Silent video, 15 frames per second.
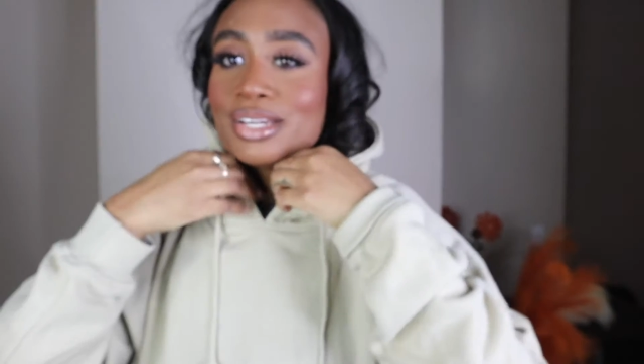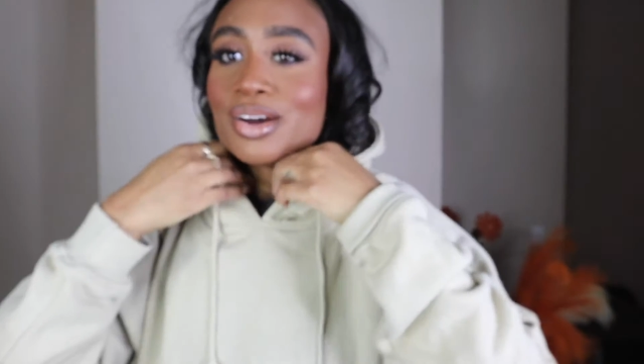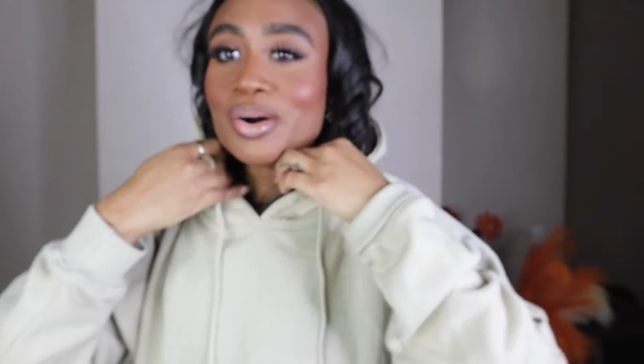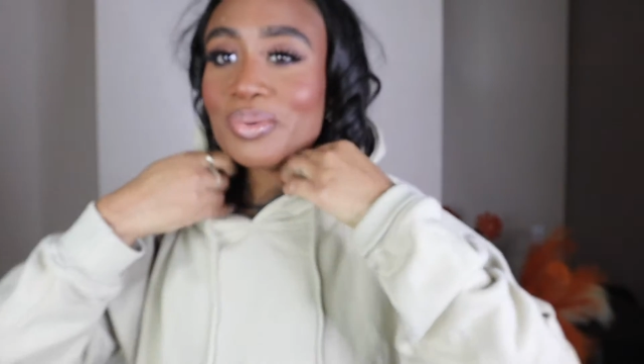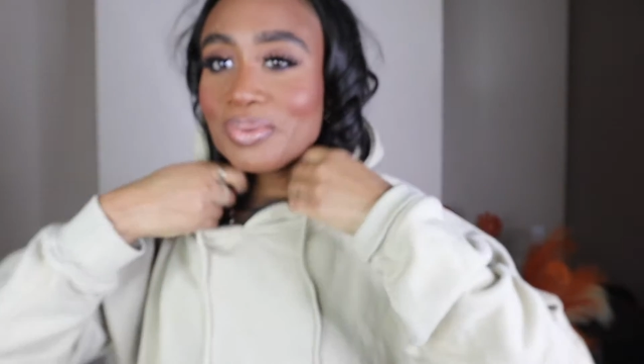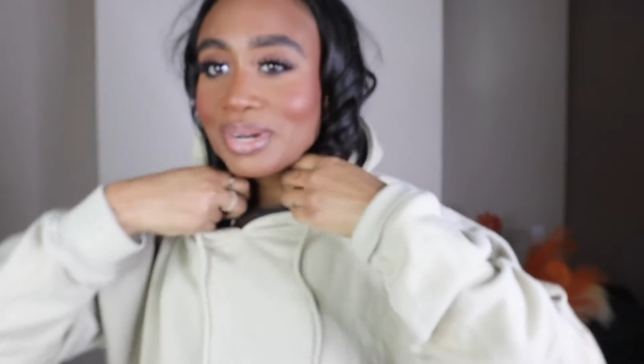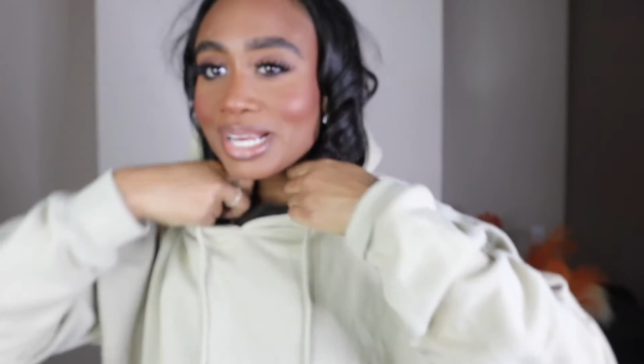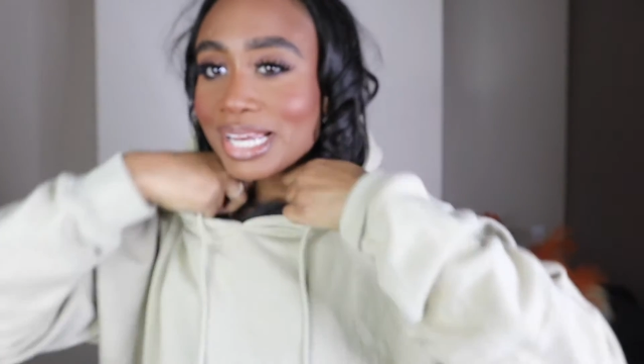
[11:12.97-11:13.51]

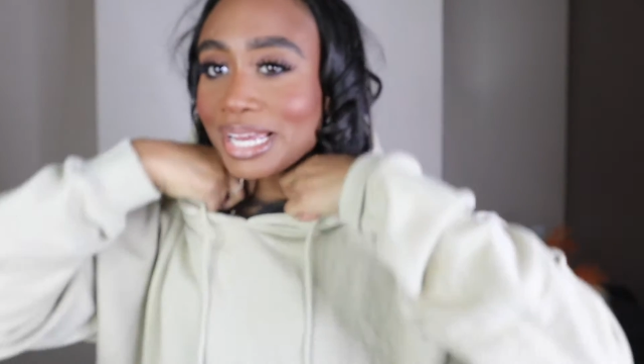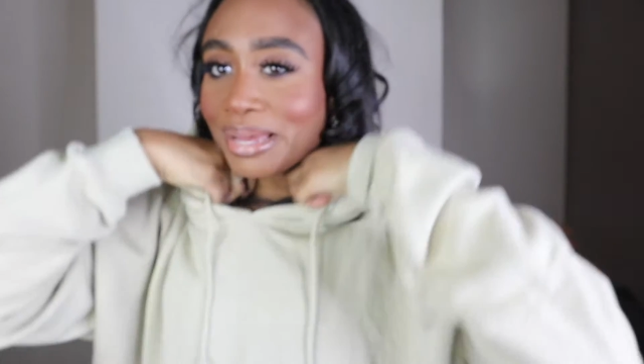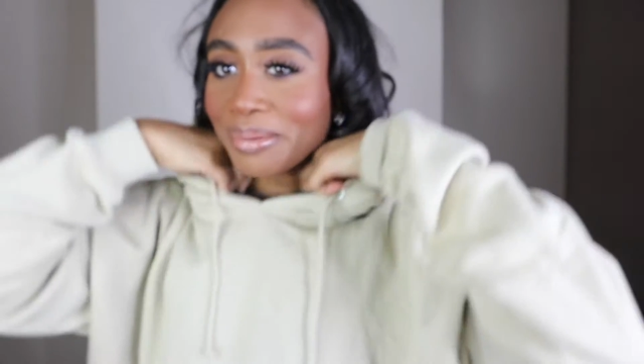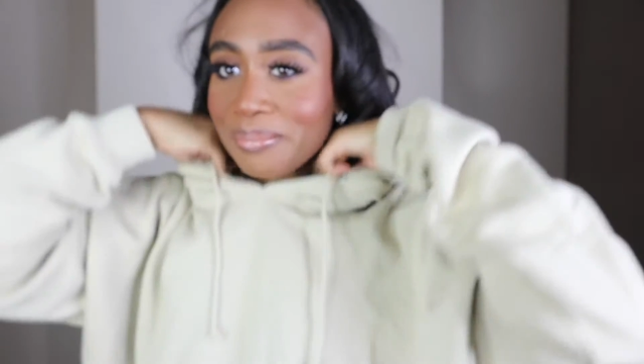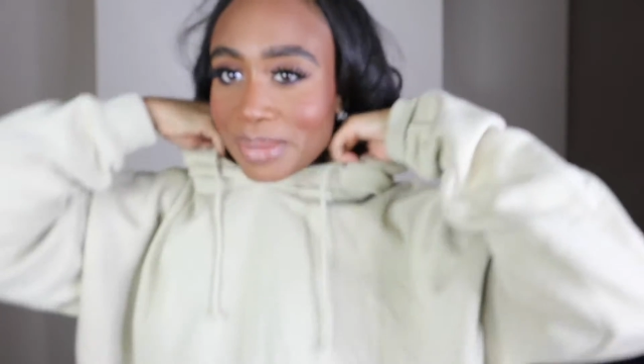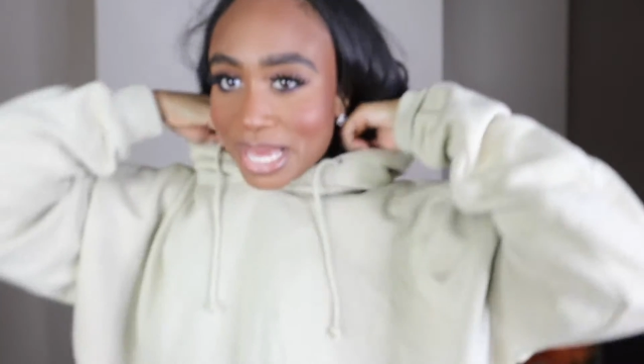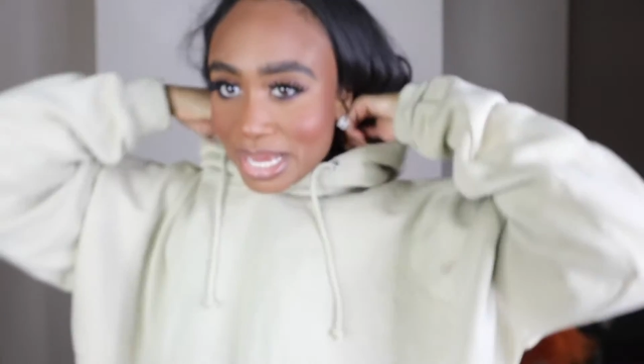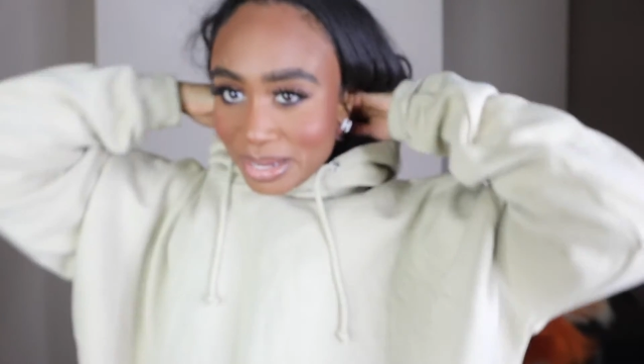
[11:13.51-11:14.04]
don't want to get
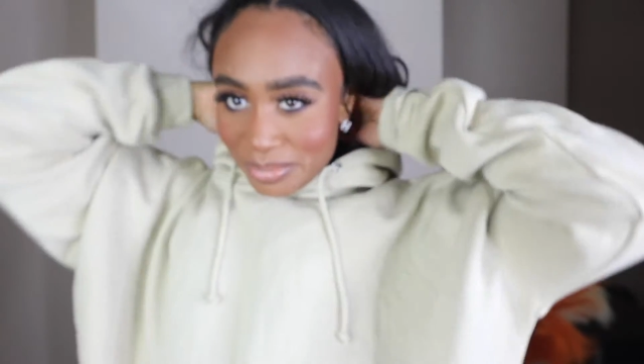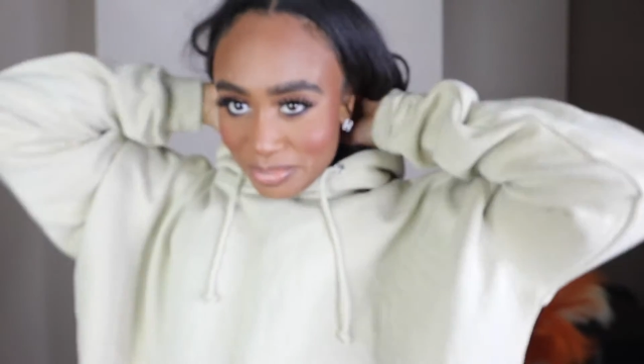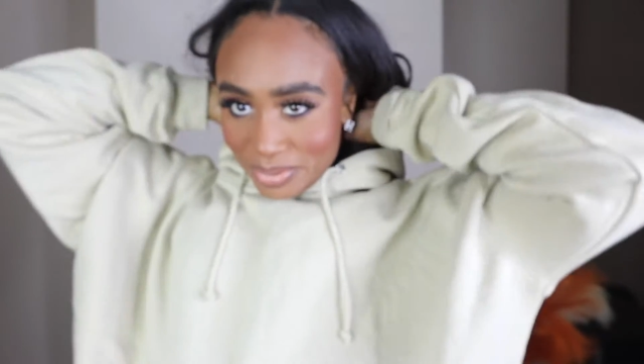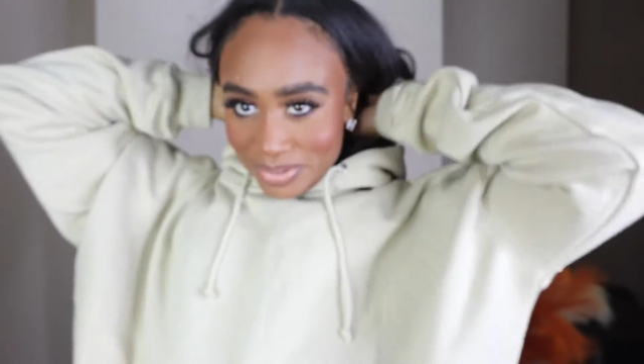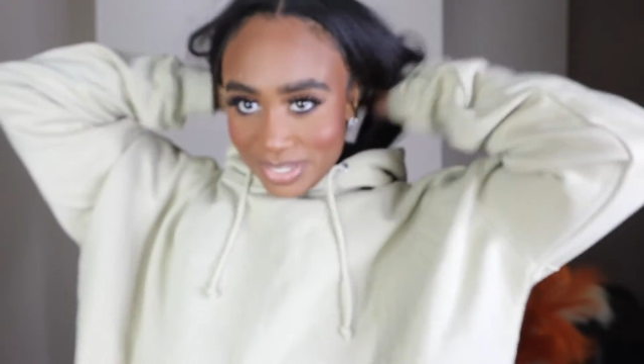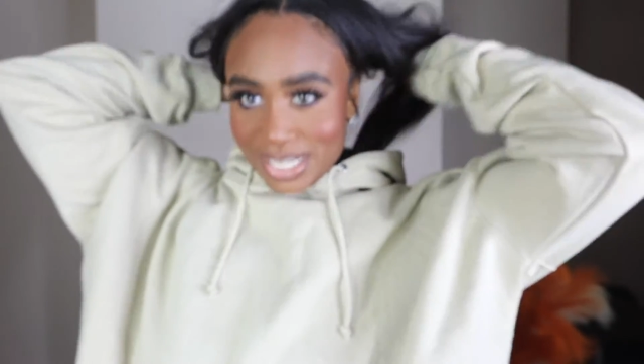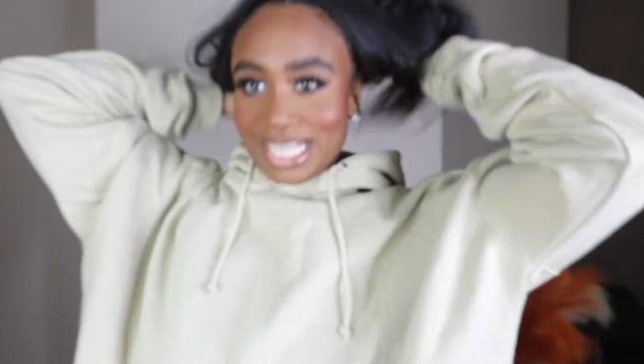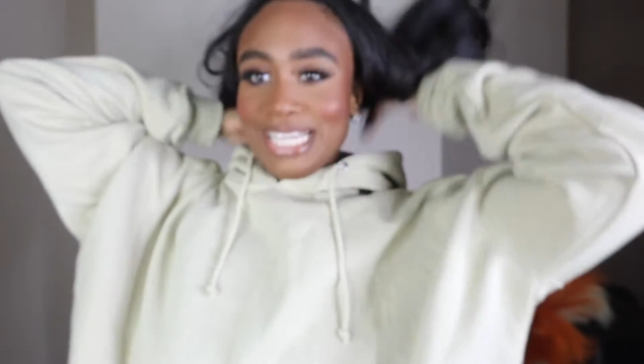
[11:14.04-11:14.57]
makeup on
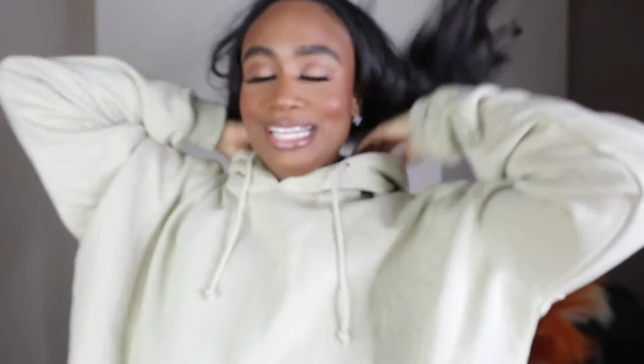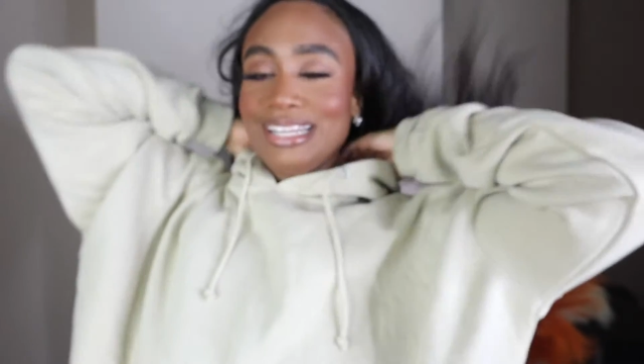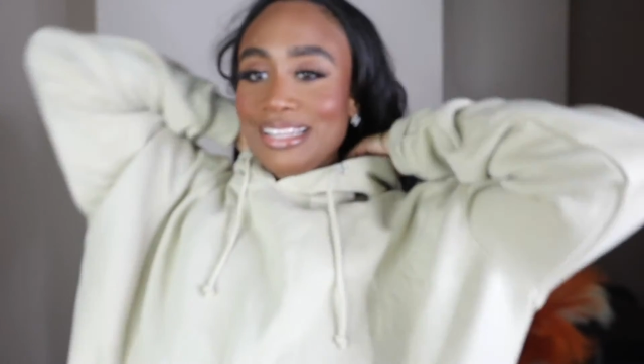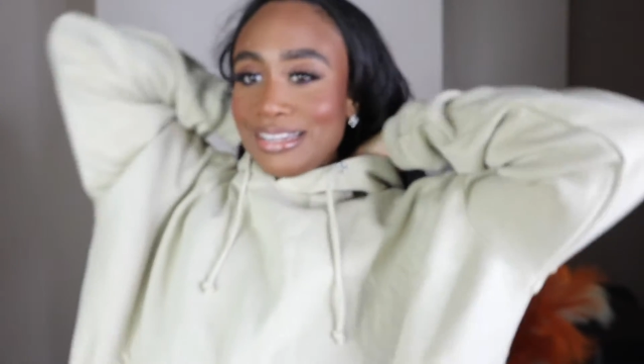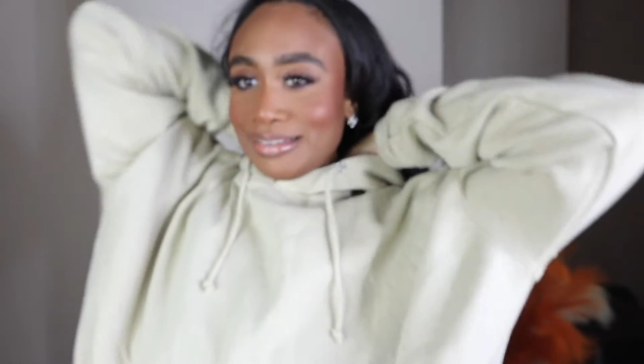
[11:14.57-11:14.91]
it.